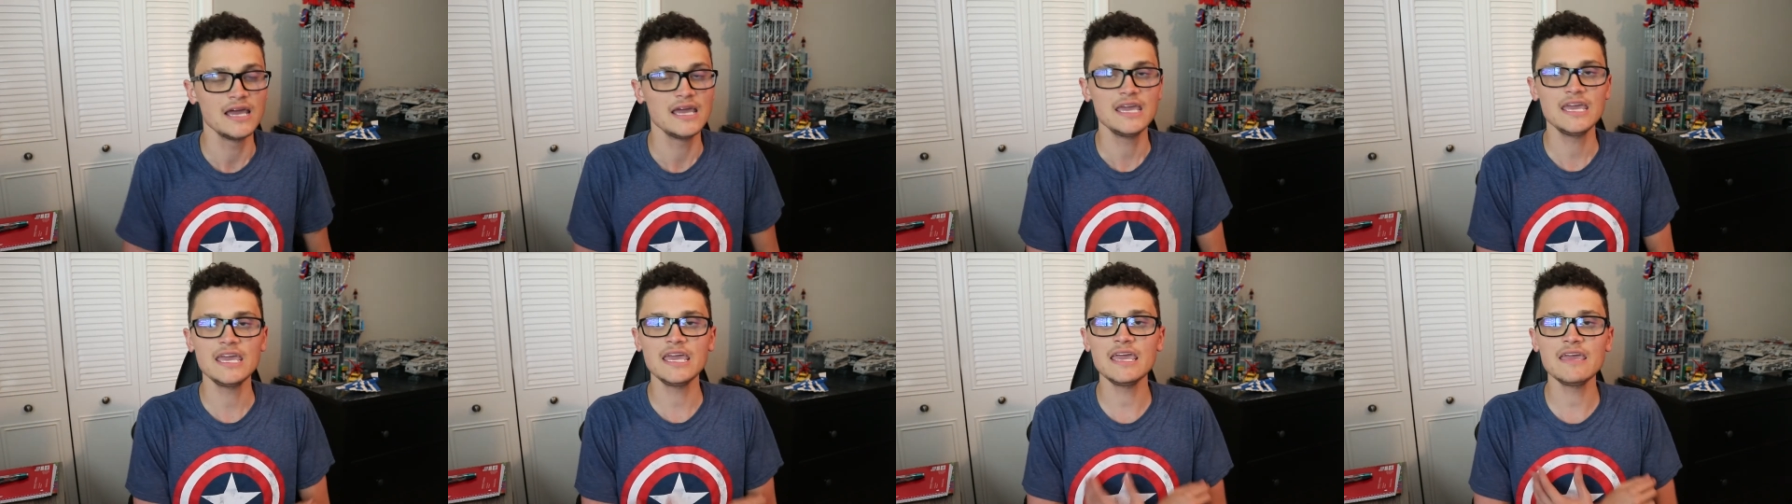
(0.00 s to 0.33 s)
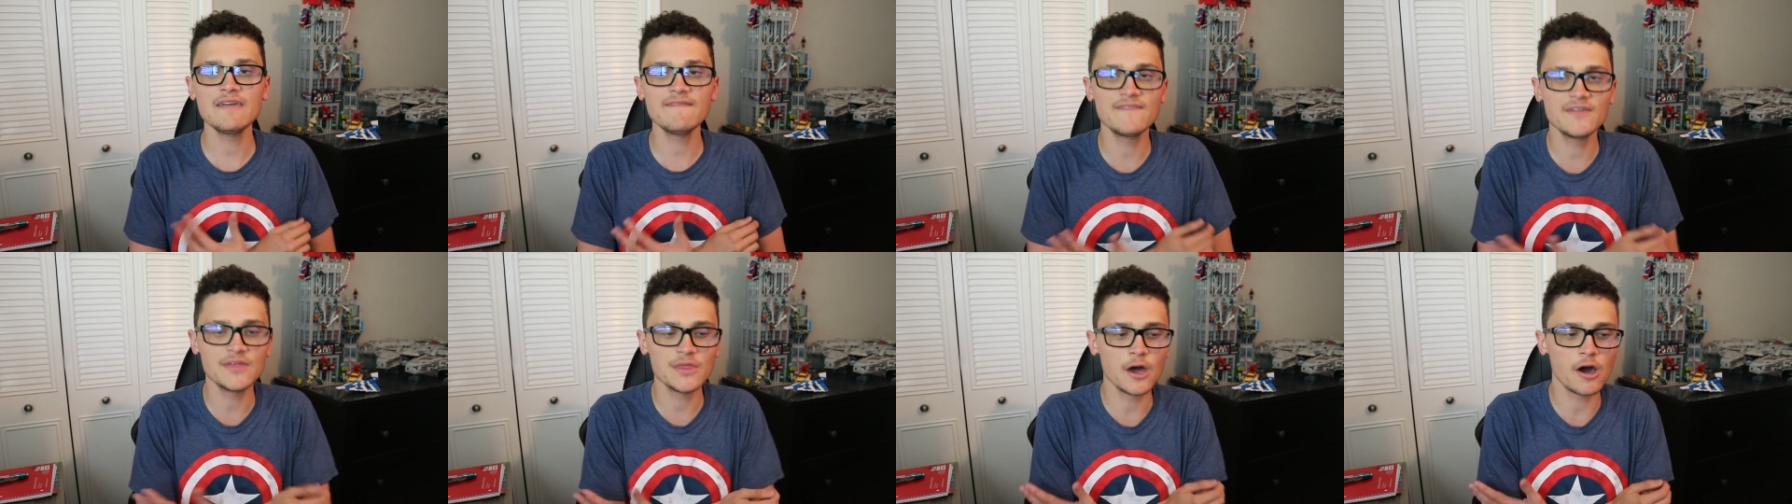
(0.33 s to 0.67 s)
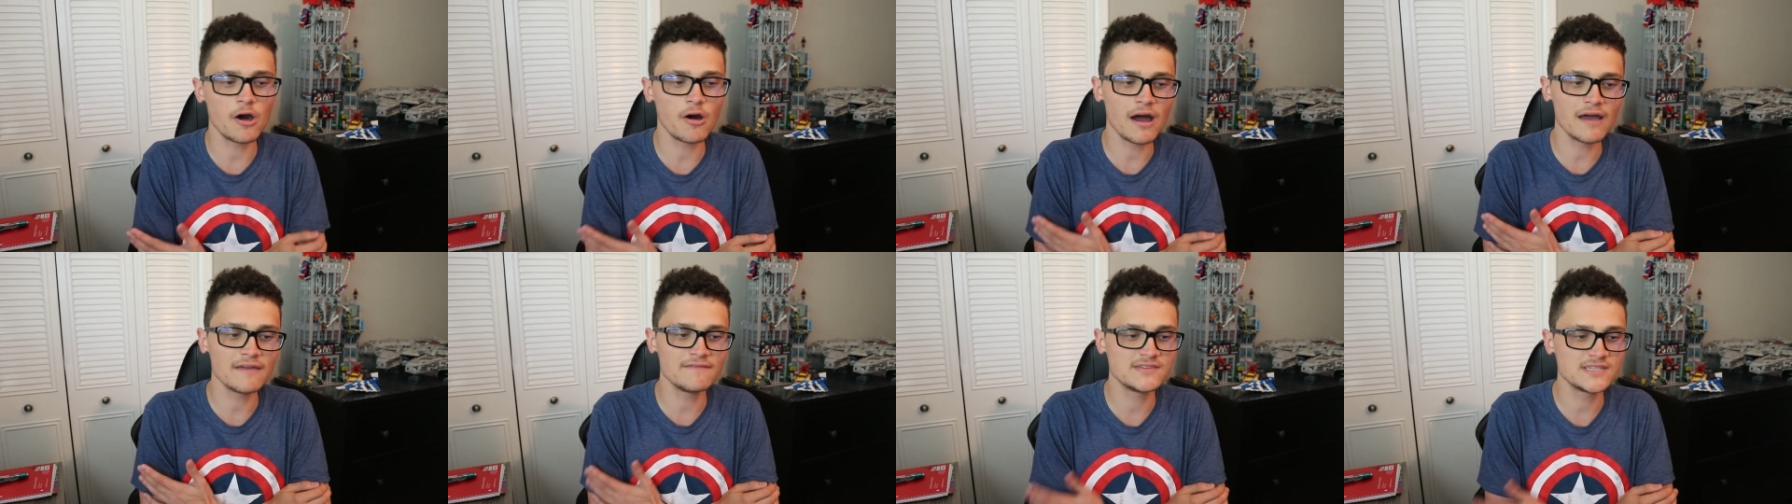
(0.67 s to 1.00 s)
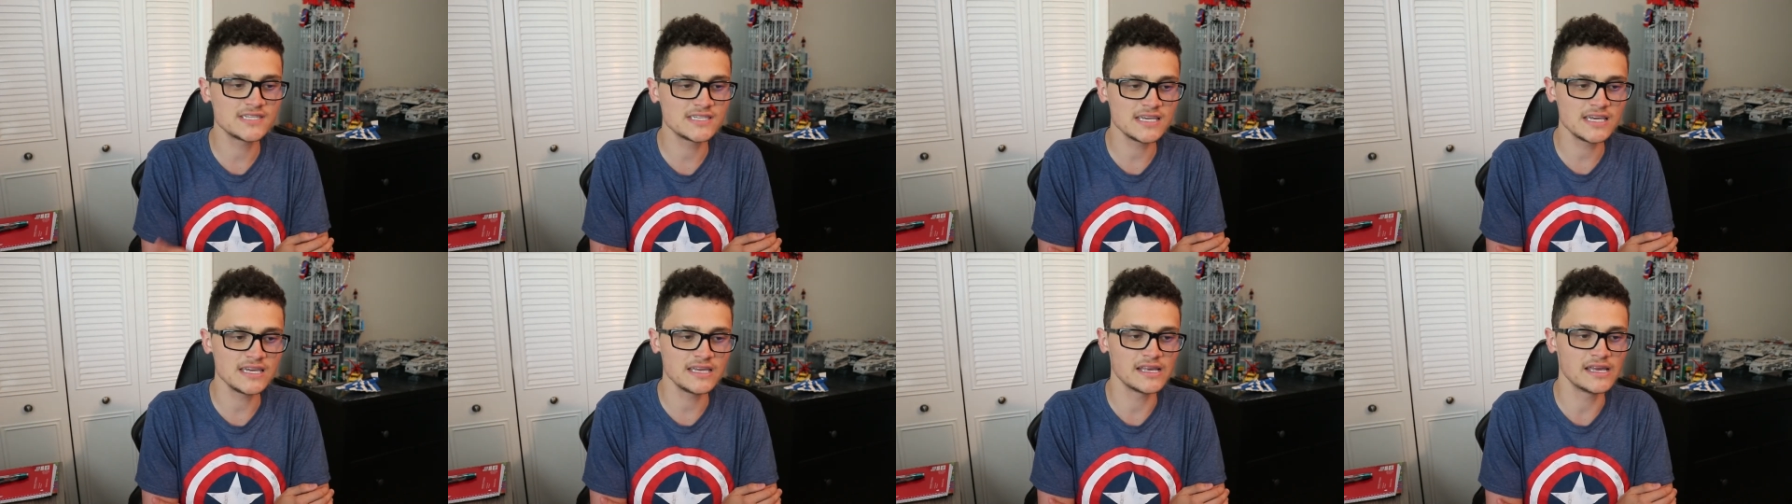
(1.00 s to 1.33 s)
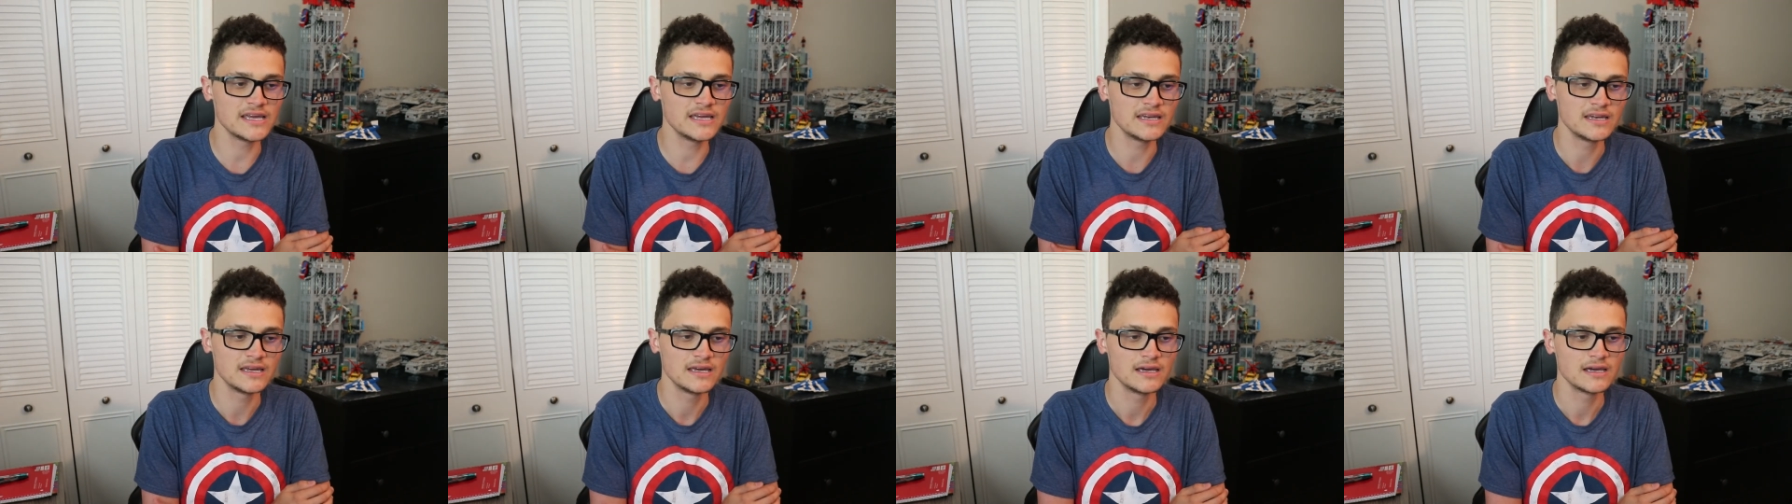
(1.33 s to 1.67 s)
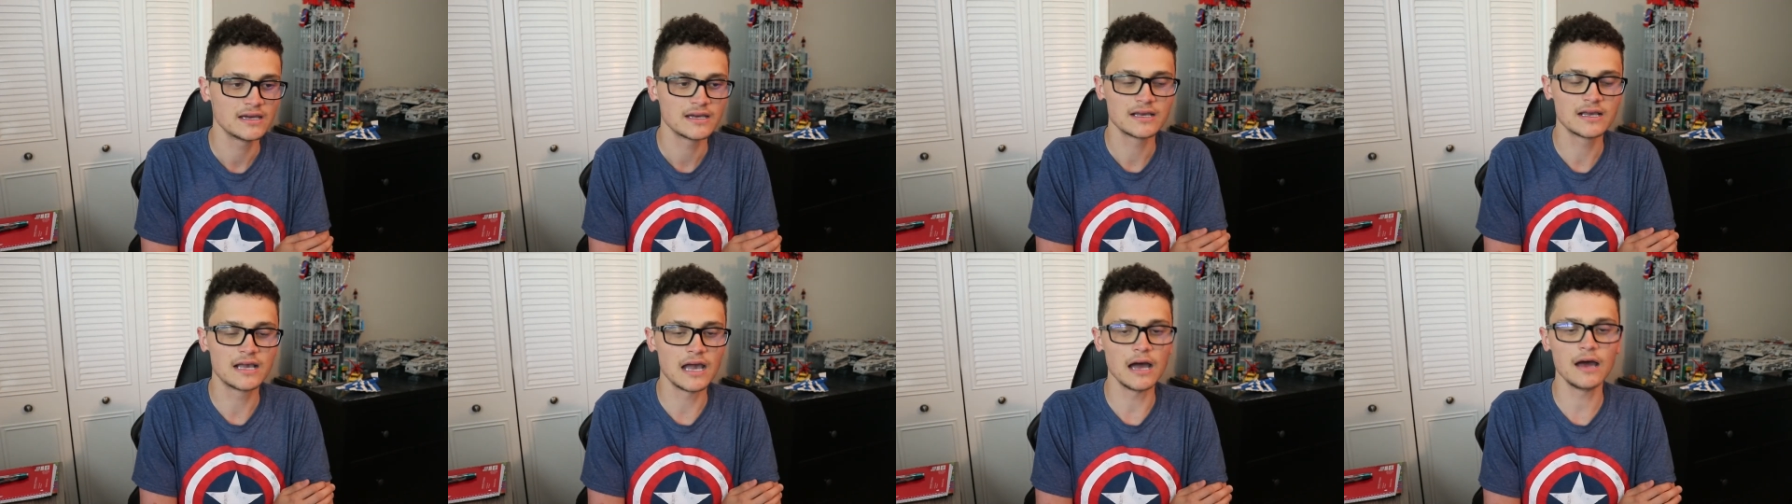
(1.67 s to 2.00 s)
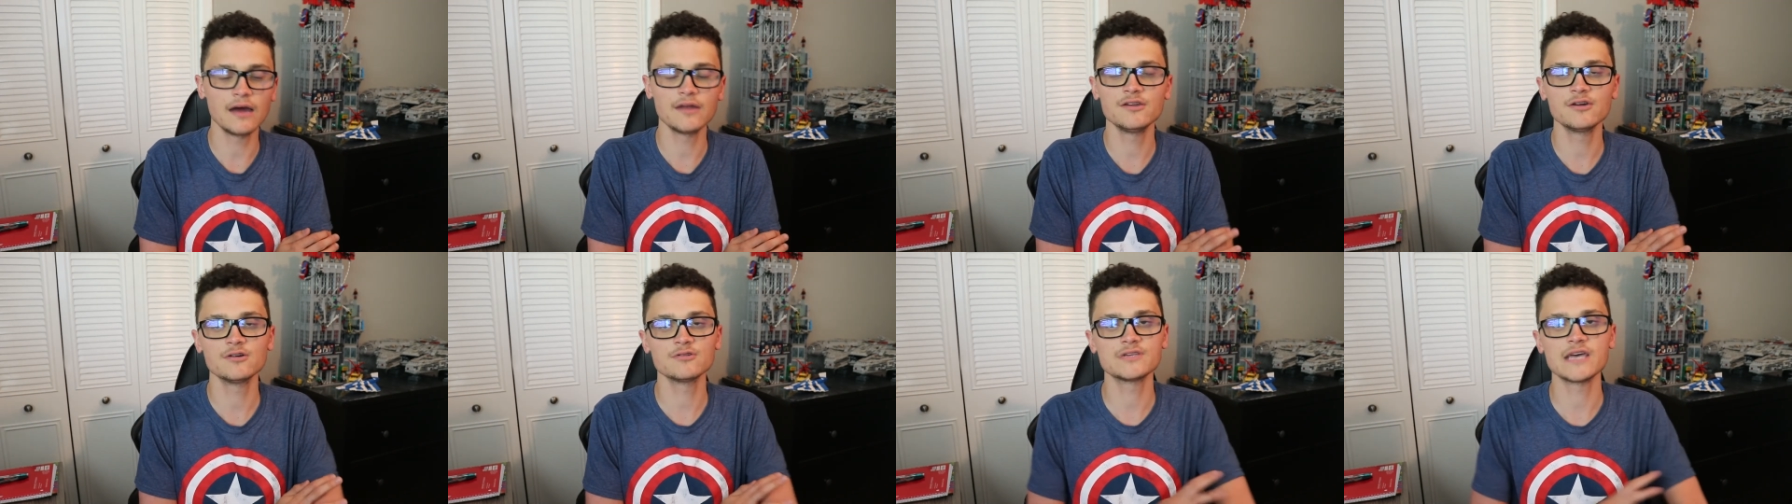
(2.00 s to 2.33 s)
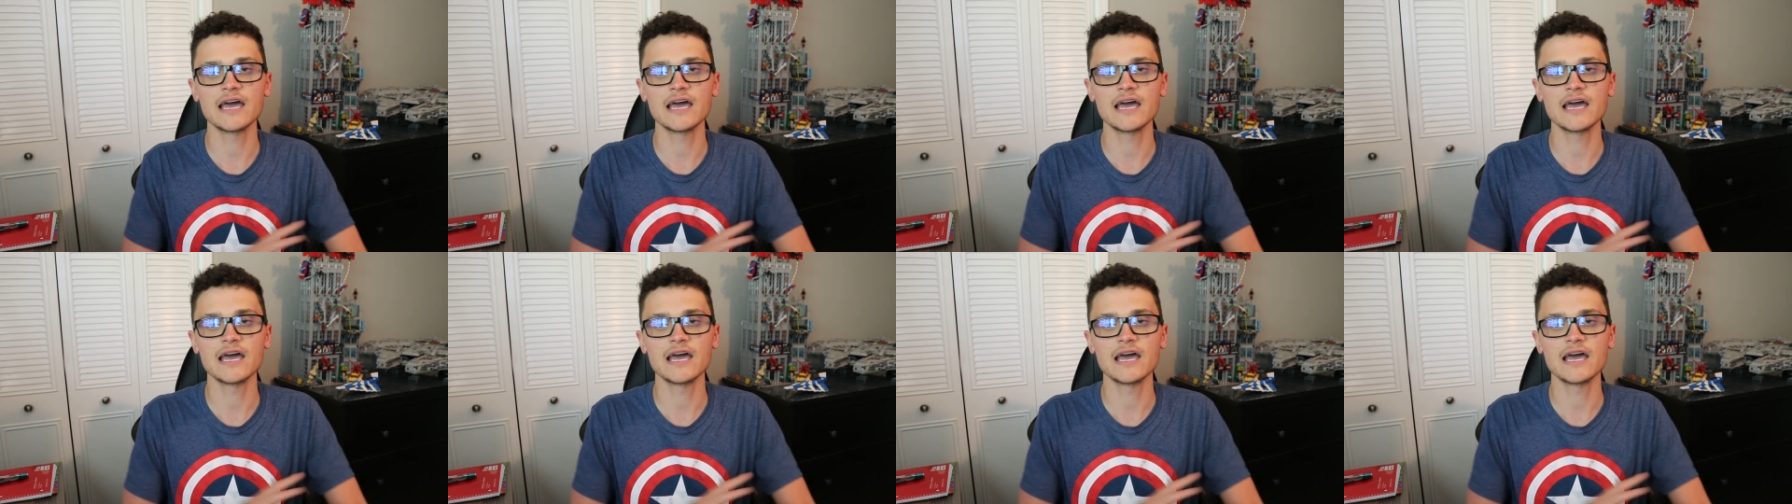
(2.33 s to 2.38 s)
Even though I've seen it God knows